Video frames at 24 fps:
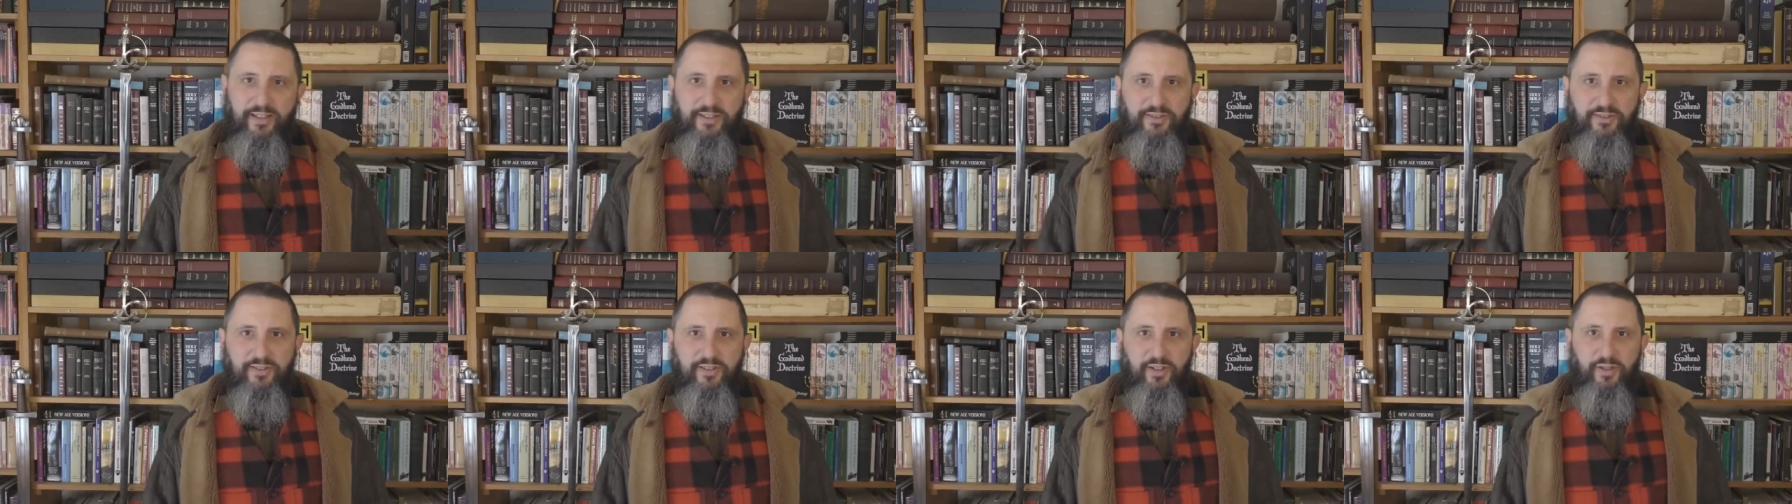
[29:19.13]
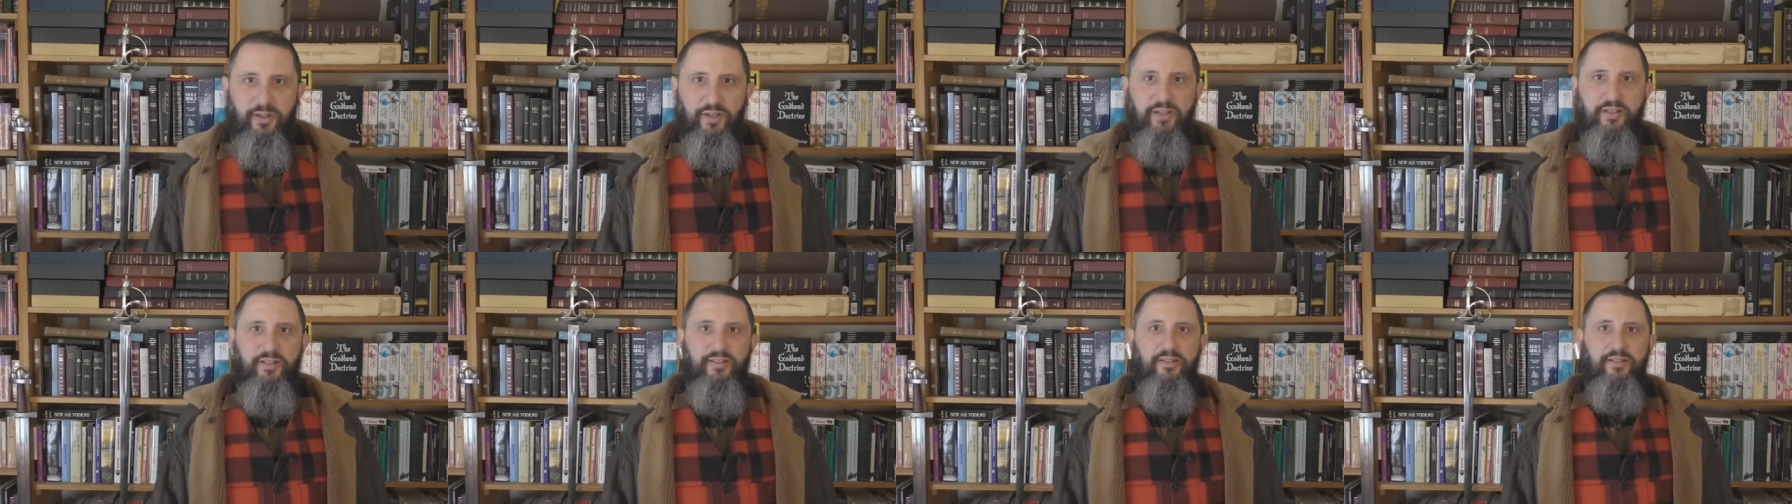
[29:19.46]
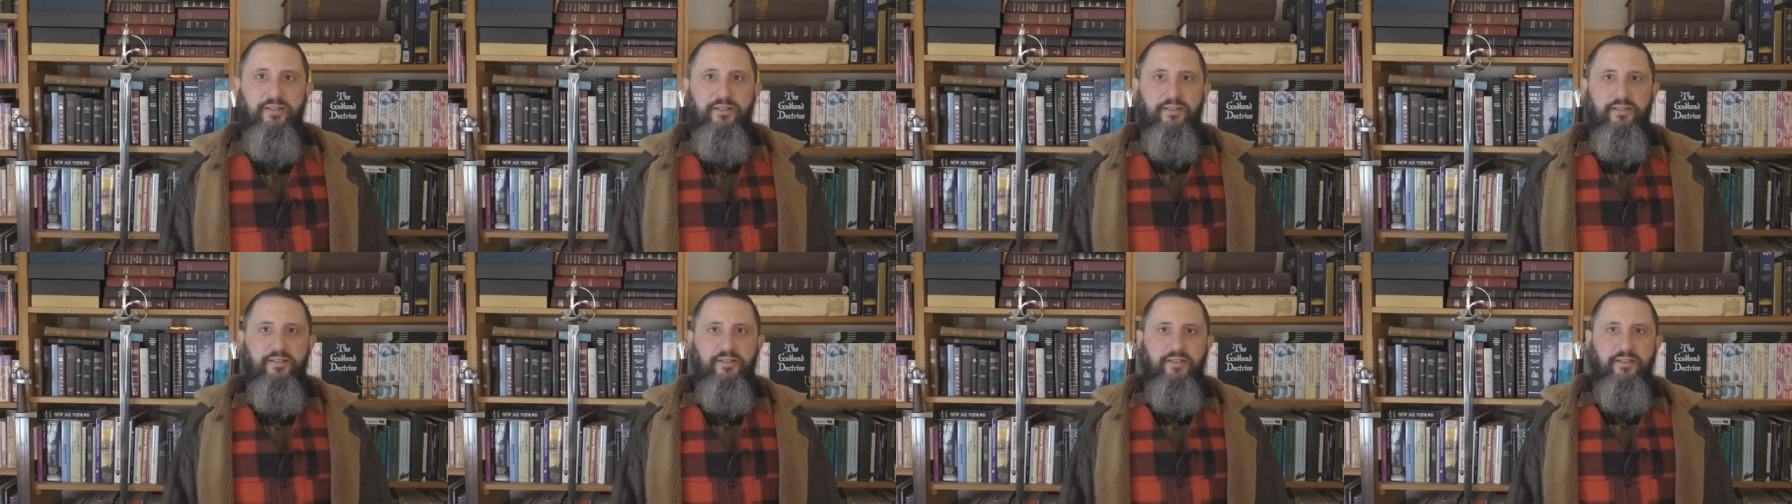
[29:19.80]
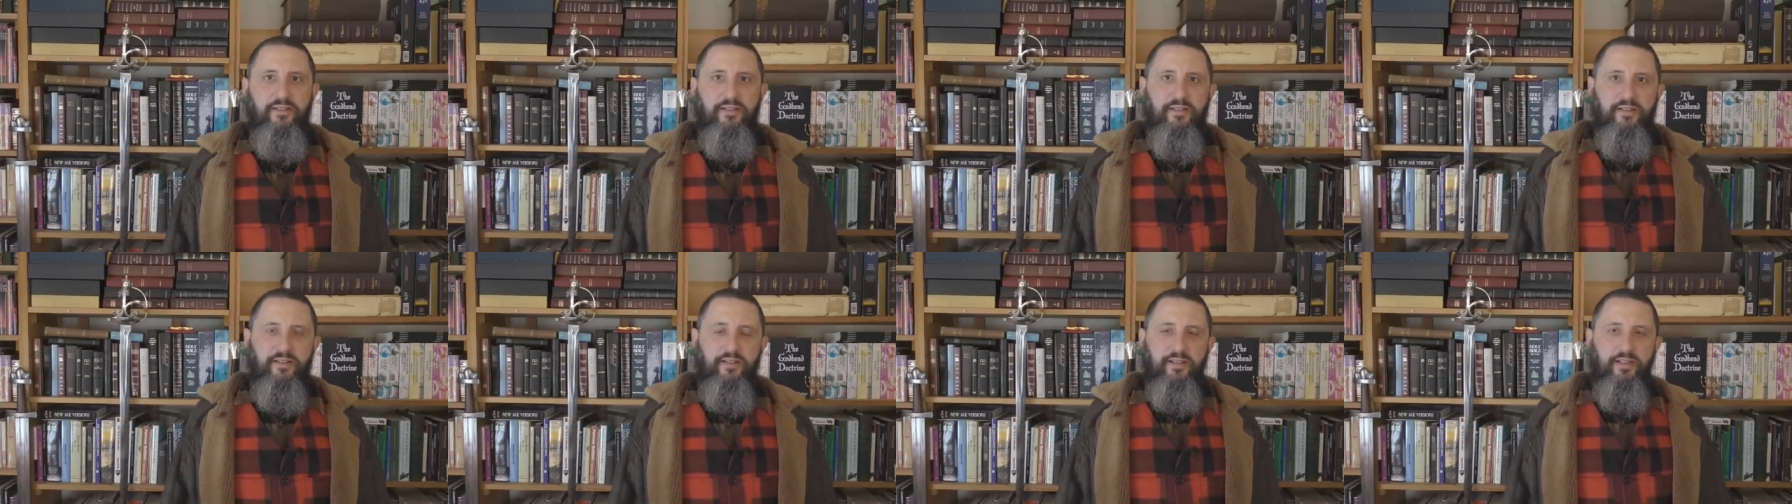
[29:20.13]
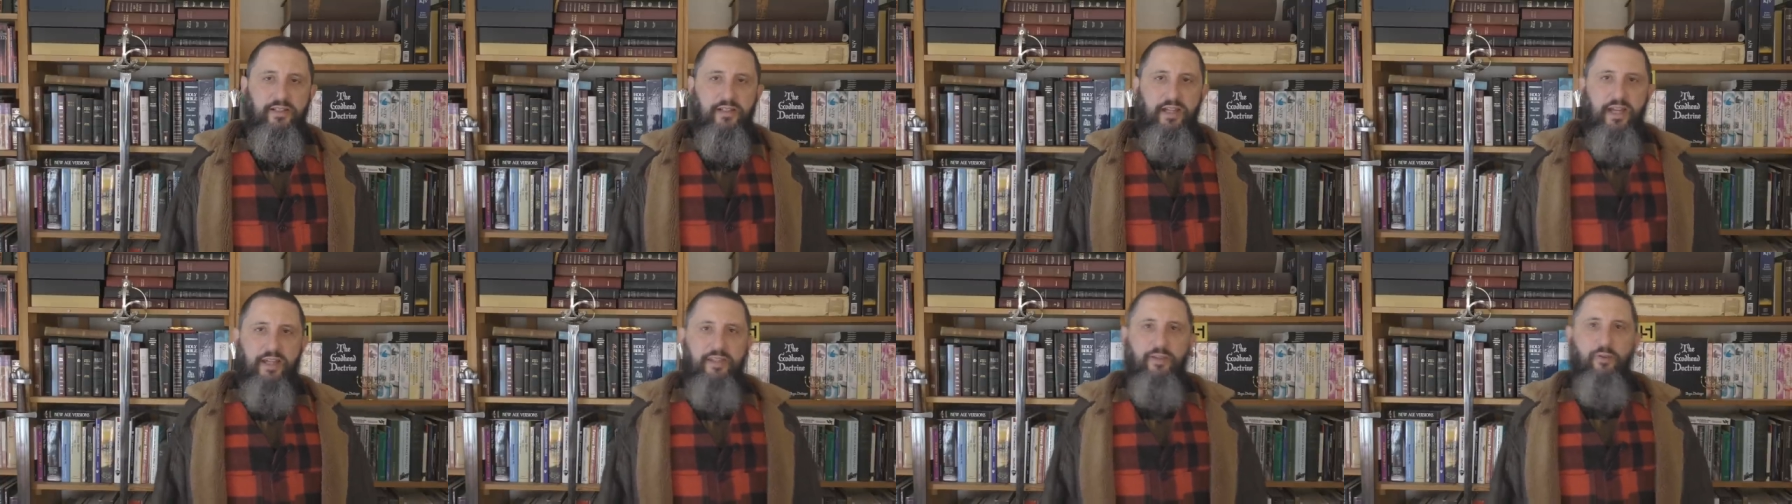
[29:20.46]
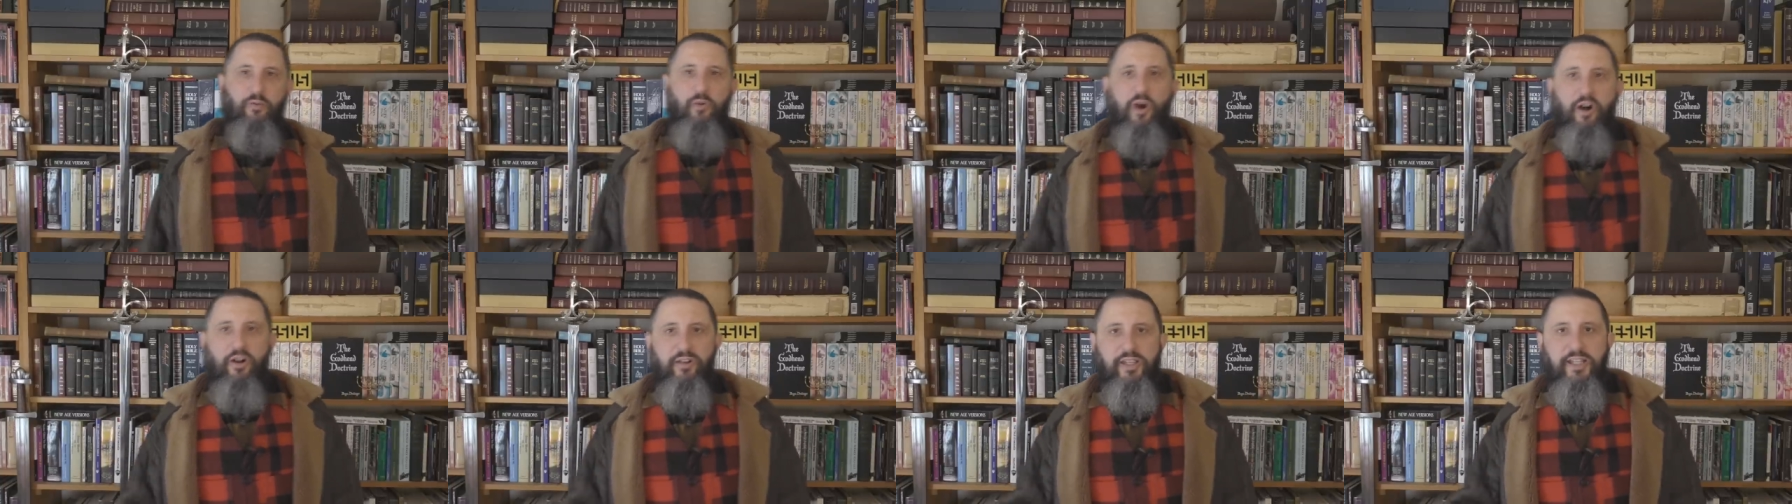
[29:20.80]
Let's do it. And
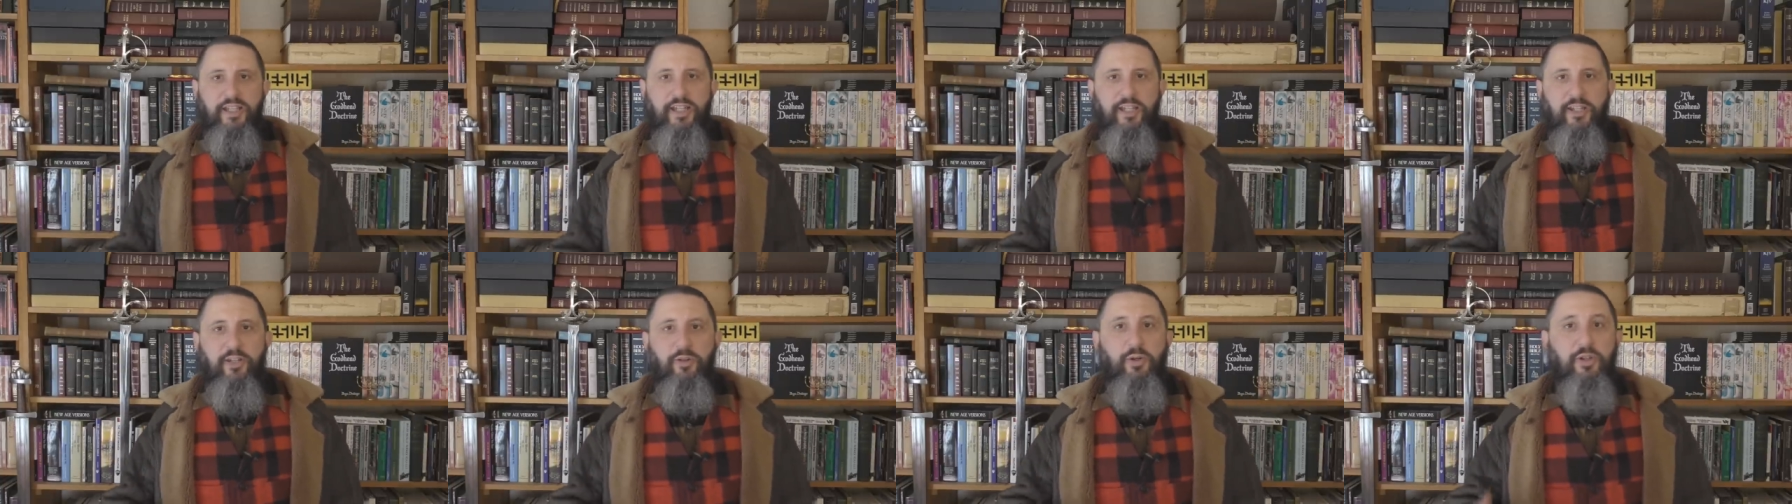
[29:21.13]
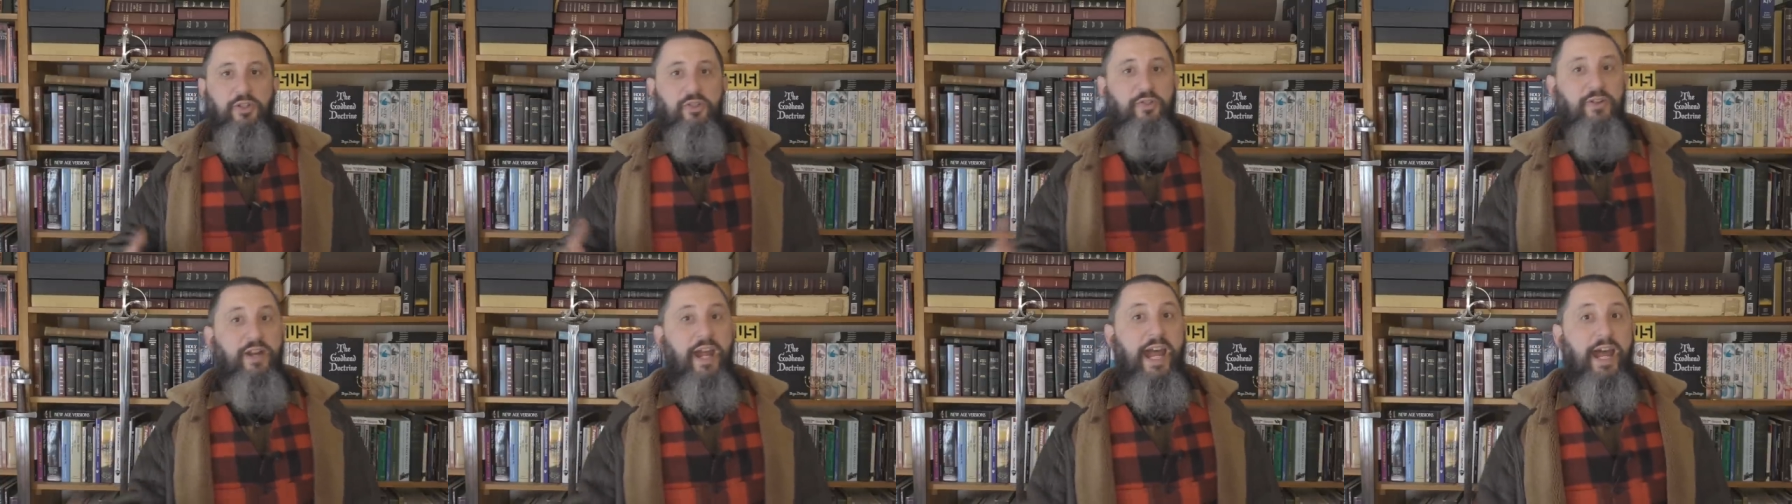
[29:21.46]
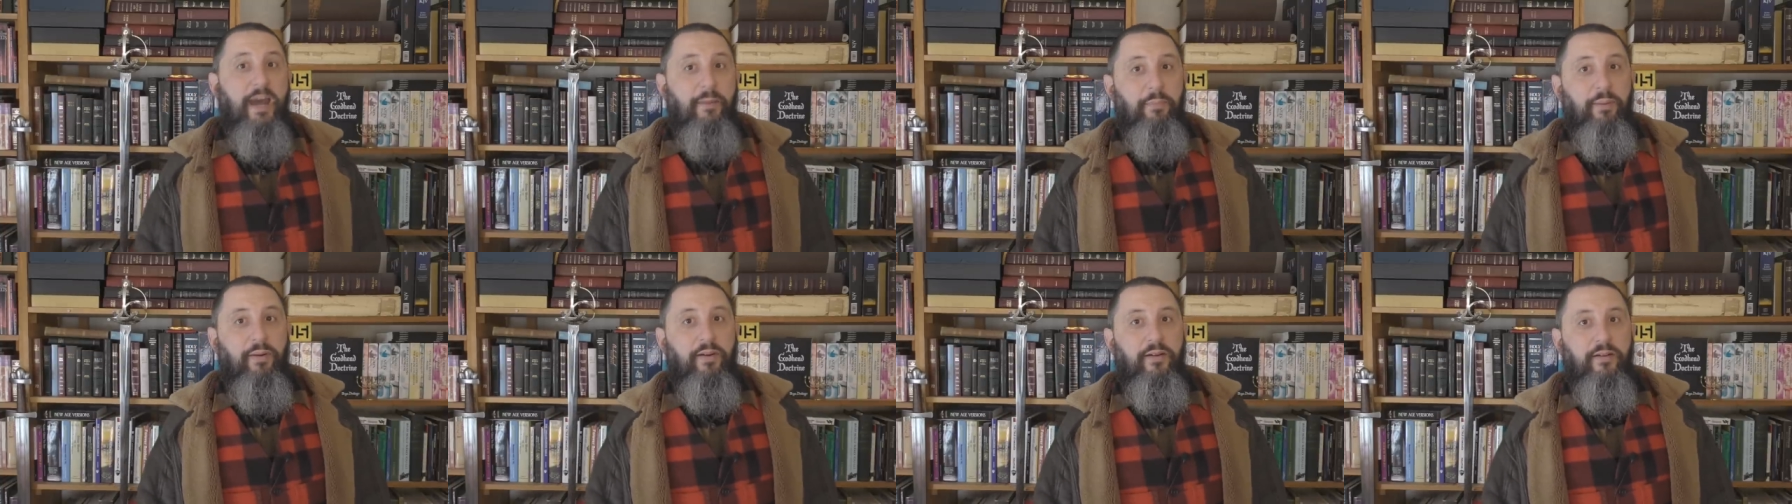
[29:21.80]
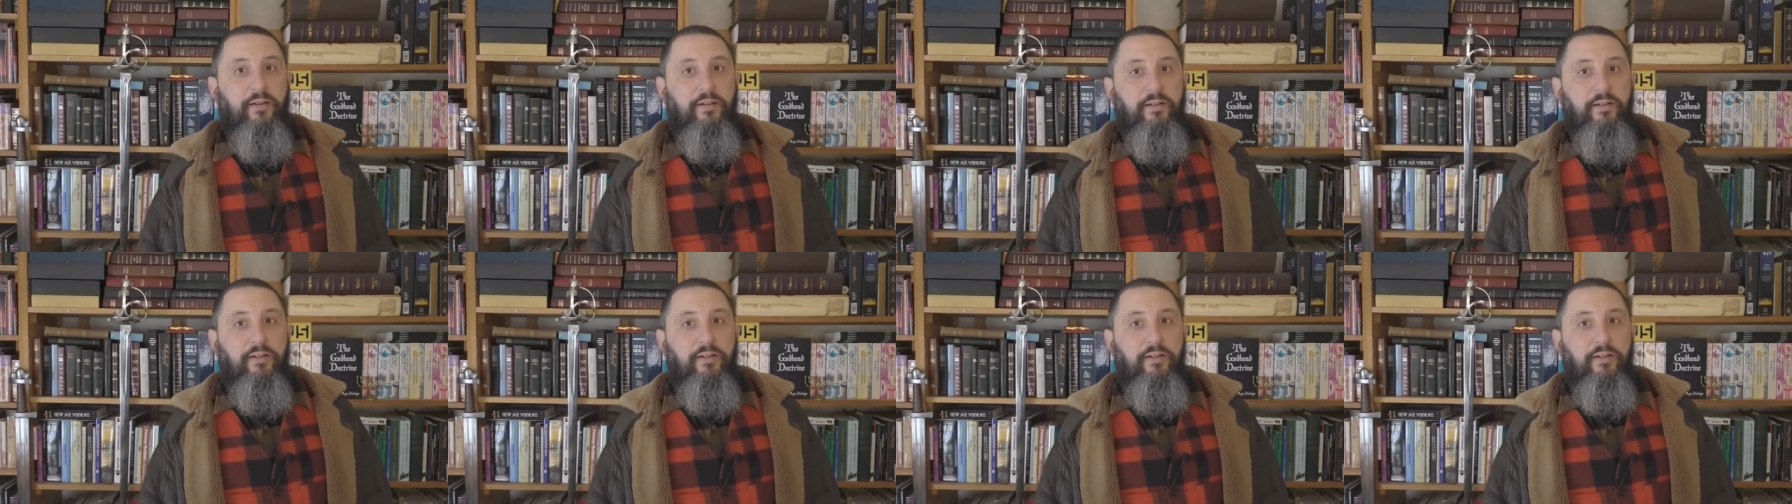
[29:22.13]
they're walking into a trap.